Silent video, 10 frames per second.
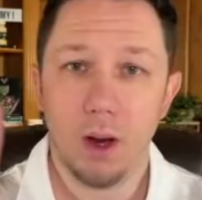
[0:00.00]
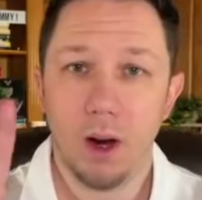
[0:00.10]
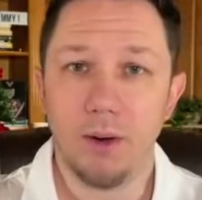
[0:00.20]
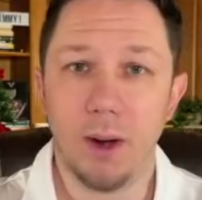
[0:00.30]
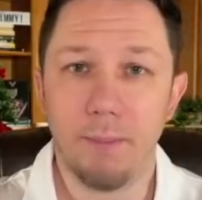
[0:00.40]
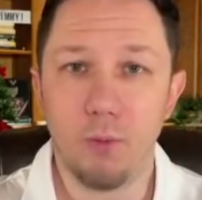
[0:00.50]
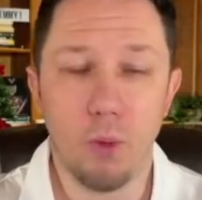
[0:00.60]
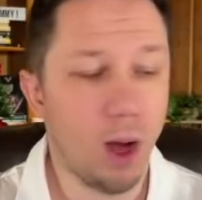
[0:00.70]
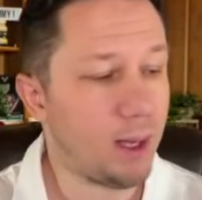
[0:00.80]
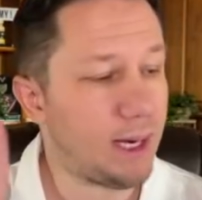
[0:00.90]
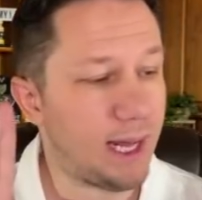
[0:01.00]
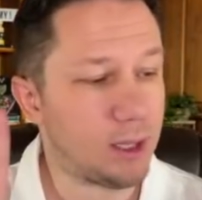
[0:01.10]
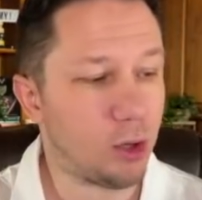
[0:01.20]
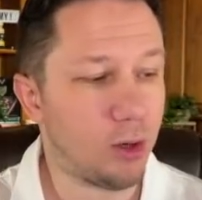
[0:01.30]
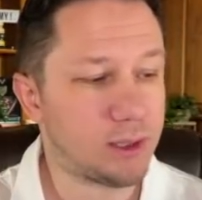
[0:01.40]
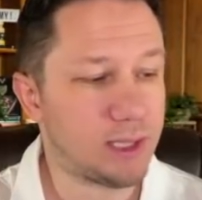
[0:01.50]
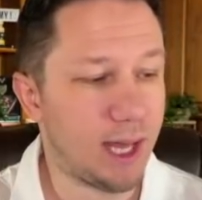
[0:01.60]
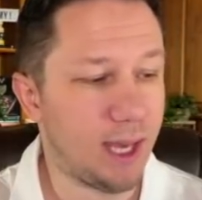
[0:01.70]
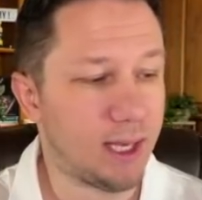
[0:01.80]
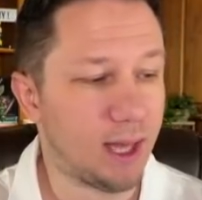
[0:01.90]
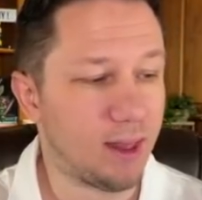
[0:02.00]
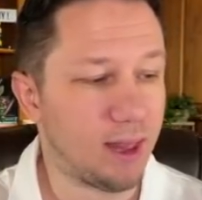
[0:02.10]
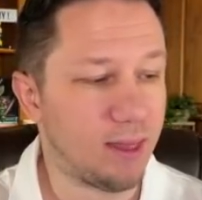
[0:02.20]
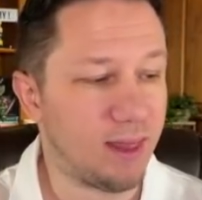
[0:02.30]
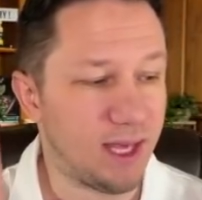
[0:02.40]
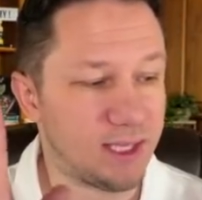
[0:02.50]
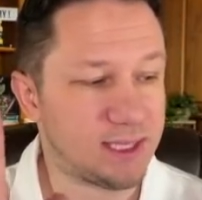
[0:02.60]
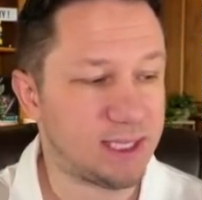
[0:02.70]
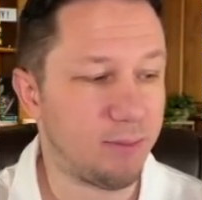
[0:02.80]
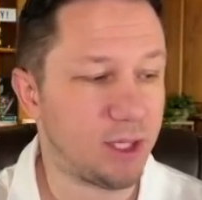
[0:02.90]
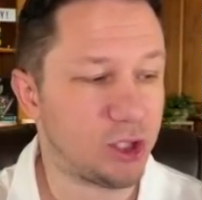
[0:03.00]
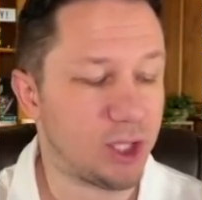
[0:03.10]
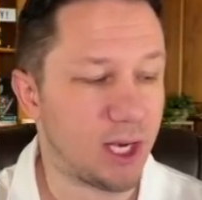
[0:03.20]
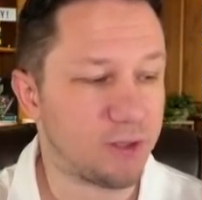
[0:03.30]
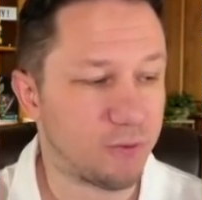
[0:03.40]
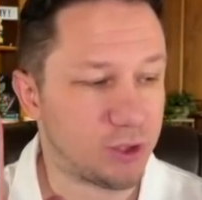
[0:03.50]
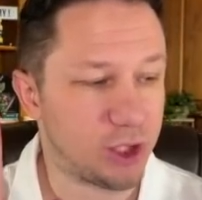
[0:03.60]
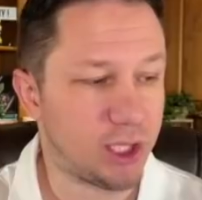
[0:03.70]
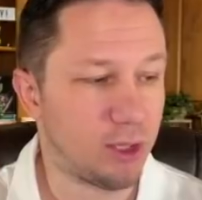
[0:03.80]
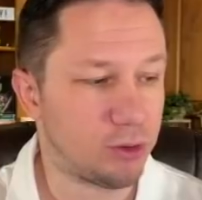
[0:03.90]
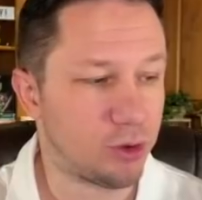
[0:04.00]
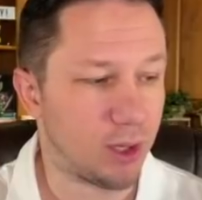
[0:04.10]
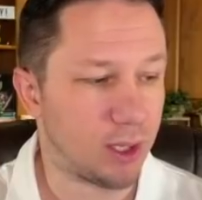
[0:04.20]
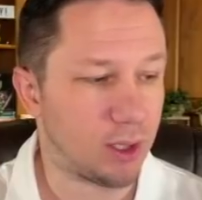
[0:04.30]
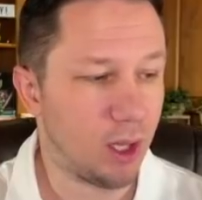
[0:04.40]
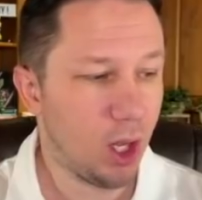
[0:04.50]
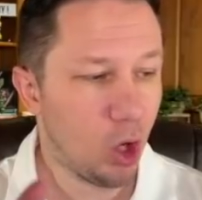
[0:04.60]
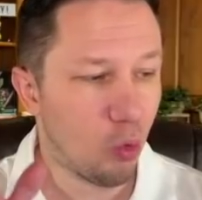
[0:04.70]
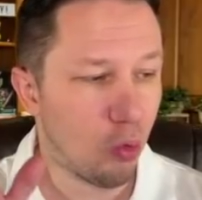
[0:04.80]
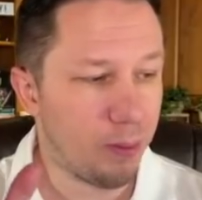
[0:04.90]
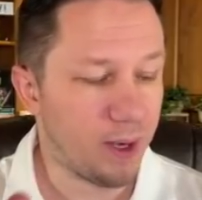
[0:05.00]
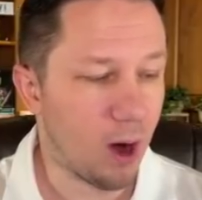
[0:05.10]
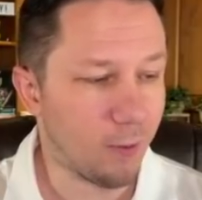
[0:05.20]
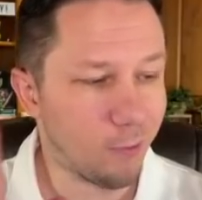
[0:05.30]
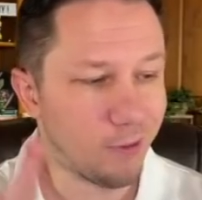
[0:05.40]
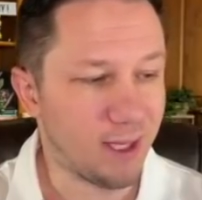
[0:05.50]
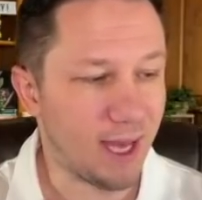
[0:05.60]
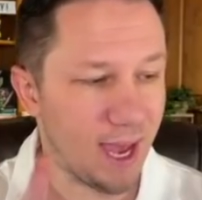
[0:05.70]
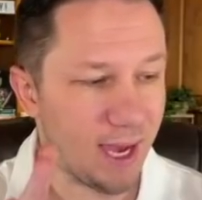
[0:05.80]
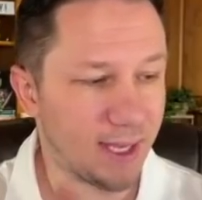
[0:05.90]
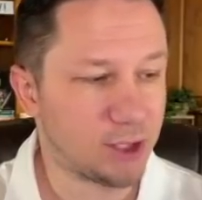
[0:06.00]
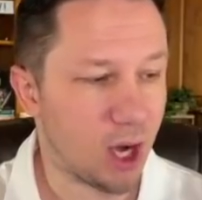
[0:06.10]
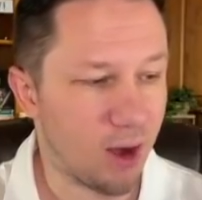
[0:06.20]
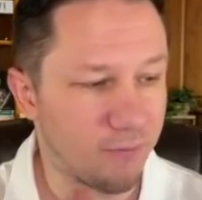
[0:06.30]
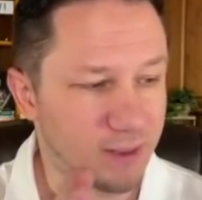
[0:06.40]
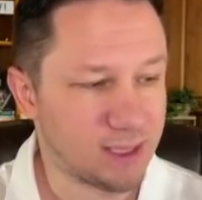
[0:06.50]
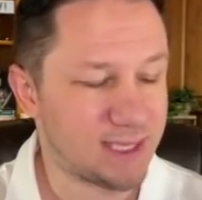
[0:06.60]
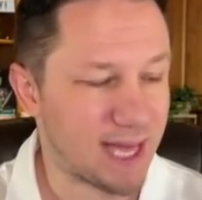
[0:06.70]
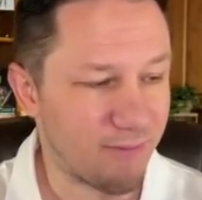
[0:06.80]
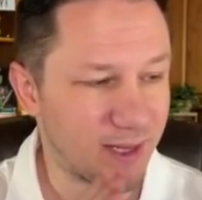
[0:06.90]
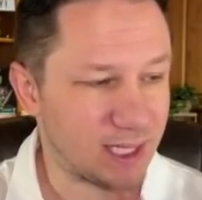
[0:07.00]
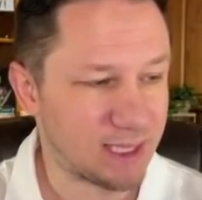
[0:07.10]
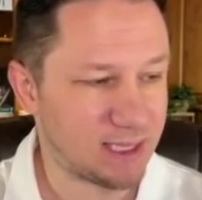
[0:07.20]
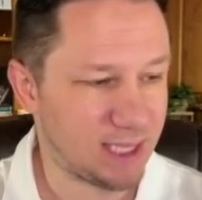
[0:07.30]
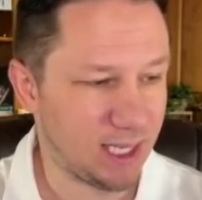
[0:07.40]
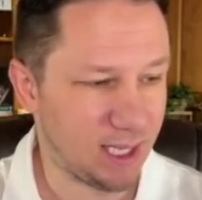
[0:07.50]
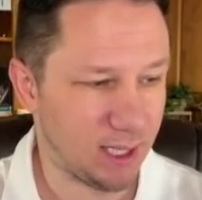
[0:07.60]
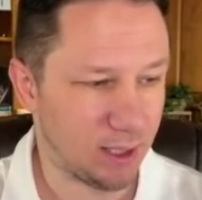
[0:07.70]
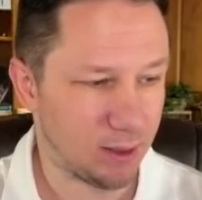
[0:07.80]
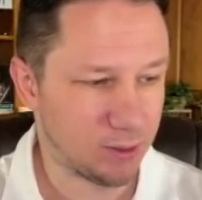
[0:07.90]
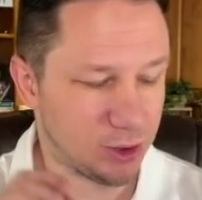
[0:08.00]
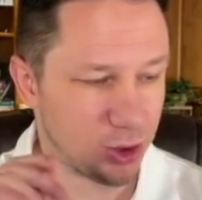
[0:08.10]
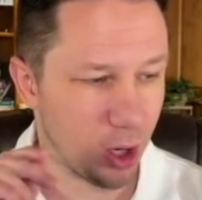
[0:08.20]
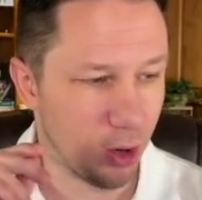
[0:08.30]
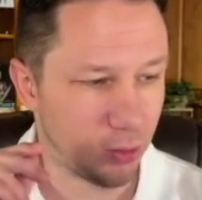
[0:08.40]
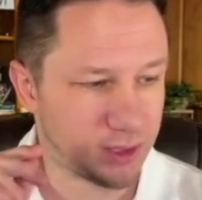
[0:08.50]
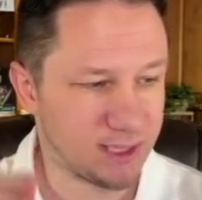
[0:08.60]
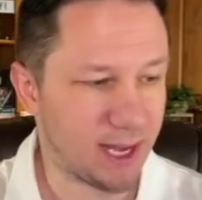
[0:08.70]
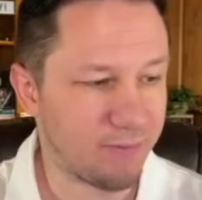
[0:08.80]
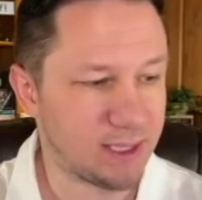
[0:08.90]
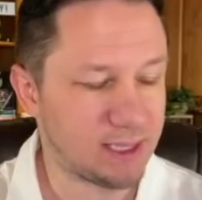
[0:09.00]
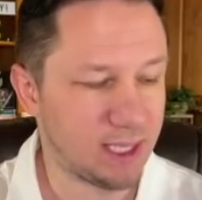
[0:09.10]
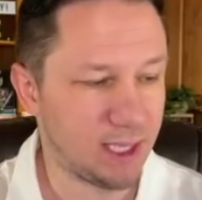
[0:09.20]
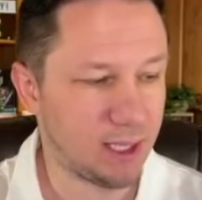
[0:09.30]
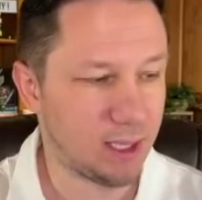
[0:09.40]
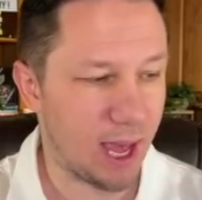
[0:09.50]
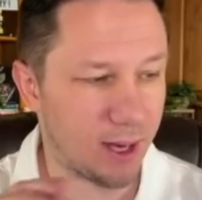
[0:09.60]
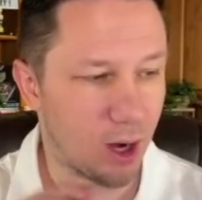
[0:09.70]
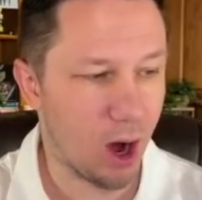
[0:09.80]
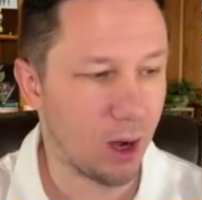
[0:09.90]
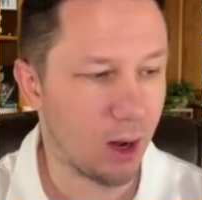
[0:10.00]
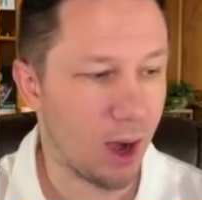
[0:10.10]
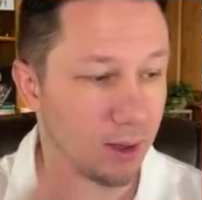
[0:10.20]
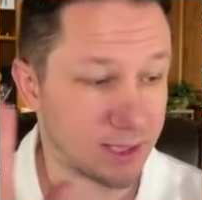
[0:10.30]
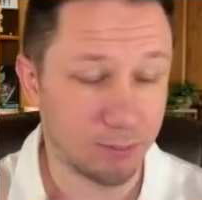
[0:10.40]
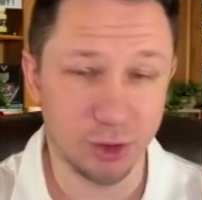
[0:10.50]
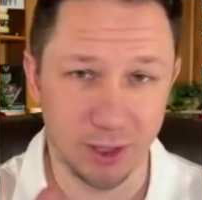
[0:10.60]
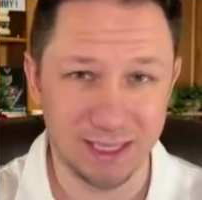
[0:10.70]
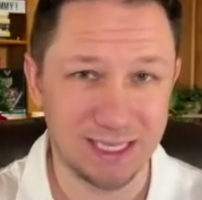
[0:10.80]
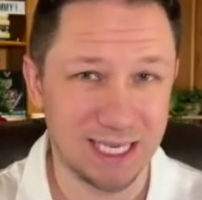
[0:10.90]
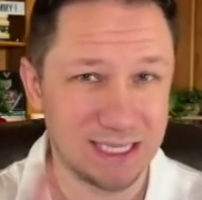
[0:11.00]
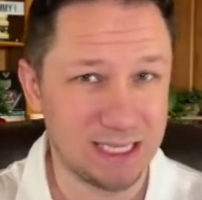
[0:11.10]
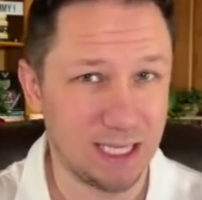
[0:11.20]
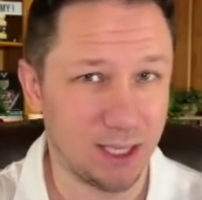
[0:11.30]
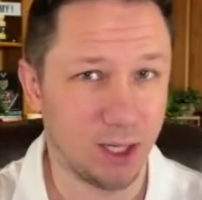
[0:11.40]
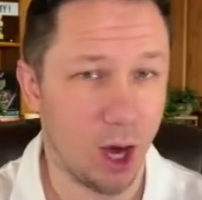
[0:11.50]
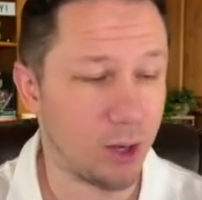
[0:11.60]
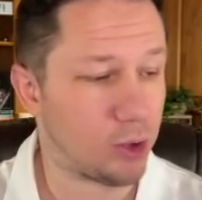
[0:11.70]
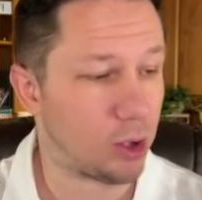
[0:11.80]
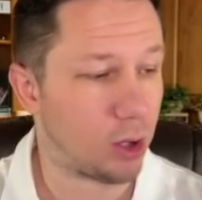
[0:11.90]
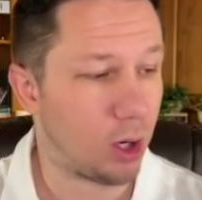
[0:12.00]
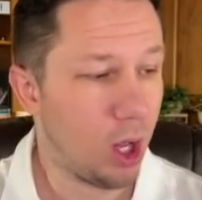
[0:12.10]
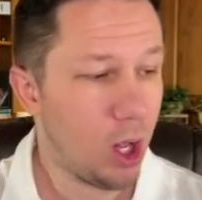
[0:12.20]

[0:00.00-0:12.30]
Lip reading: Number one, it looks like the stimulus checks for children will be under the age of 17. So 17 and I'm sorry, 16 and under